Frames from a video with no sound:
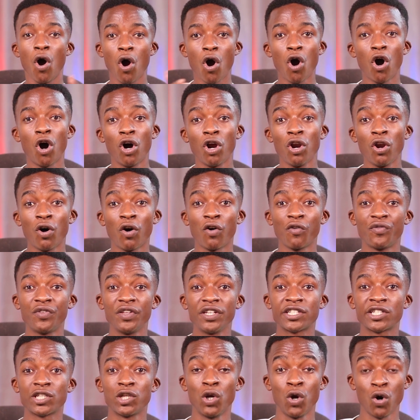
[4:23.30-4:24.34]
All of
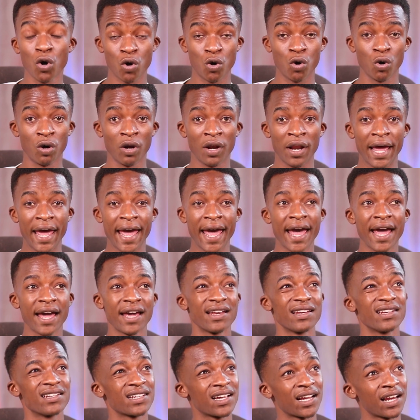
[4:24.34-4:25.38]
this local
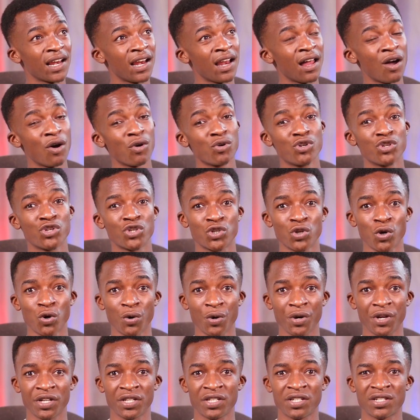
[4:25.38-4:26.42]
and cloud
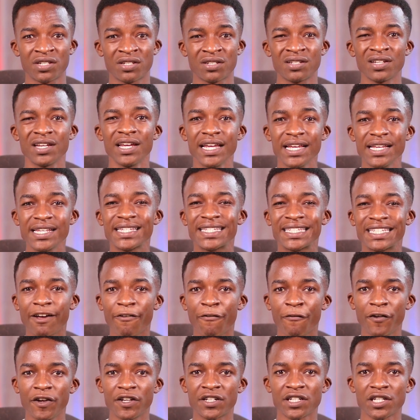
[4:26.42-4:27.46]
storage is
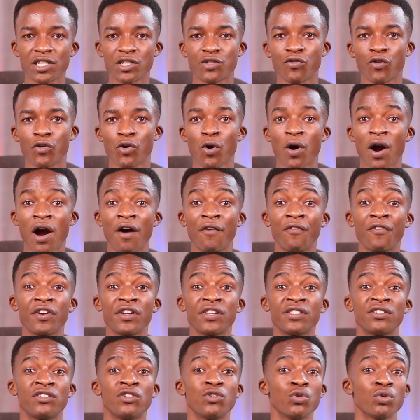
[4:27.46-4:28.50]
sufficient for your
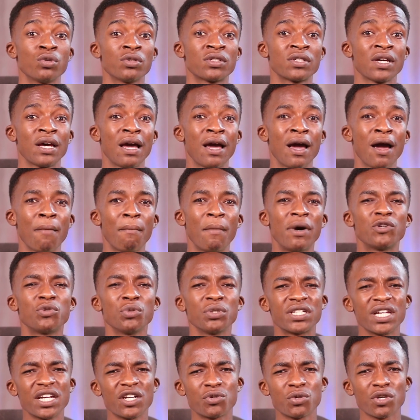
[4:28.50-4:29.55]
average use, but
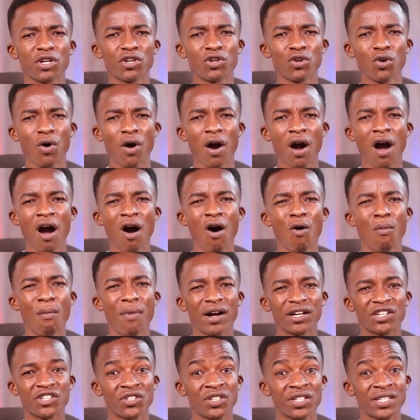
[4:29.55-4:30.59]
we tend to ignore how
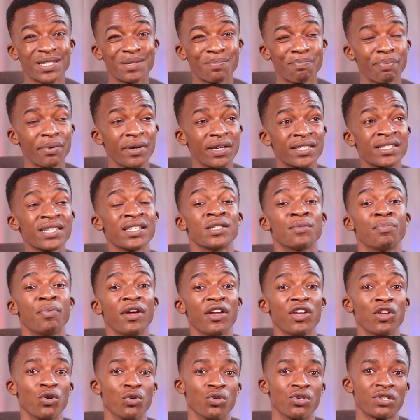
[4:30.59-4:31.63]
much this space is
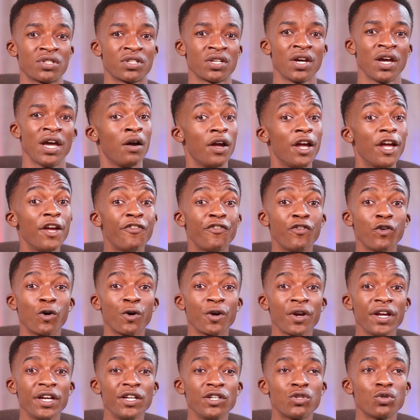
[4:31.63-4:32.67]
being used. If
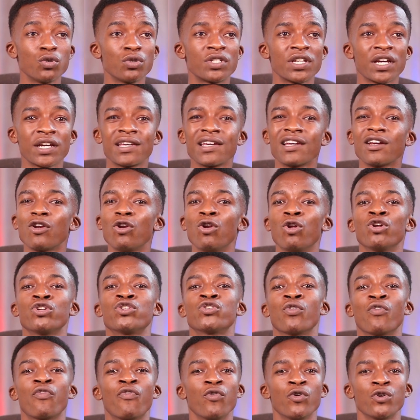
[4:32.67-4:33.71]
you're into taking
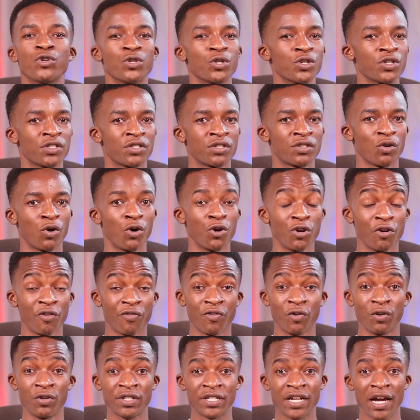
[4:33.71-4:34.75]
lots of photos on your
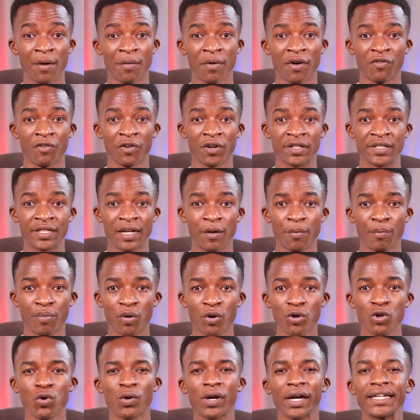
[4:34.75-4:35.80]
phone's camera, for
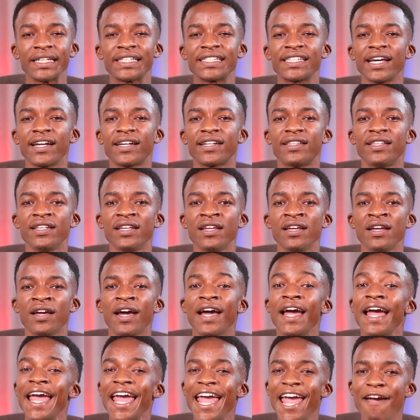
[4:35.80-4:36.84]
example, you can set the
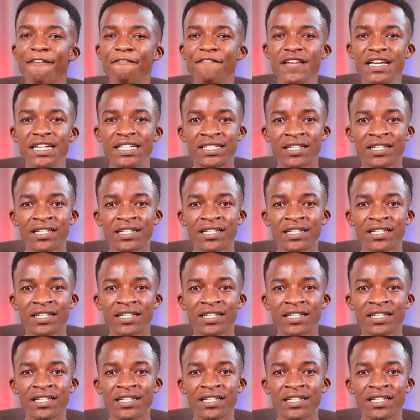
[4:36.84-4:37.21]
heavy